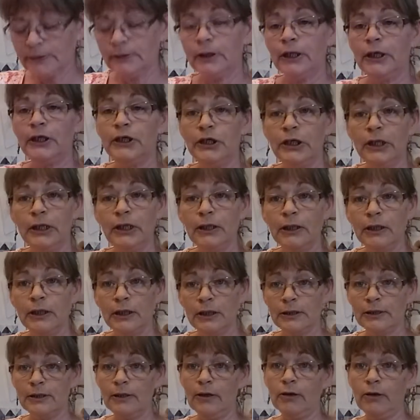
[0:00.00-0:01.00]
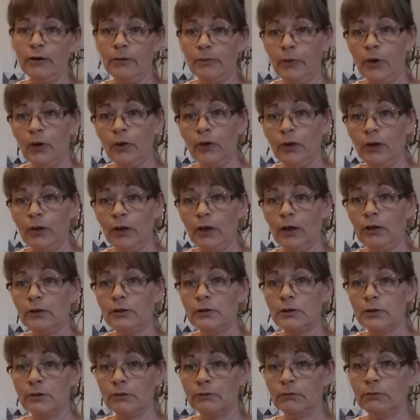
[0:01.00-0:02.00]
They cheated us on the polka
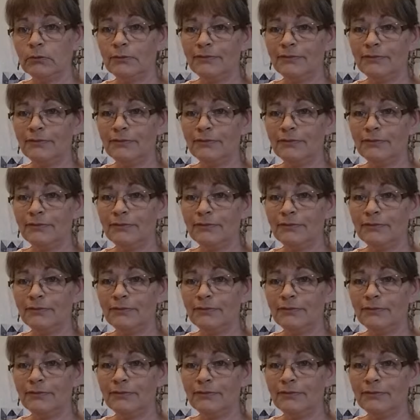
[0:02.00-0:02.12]
dots.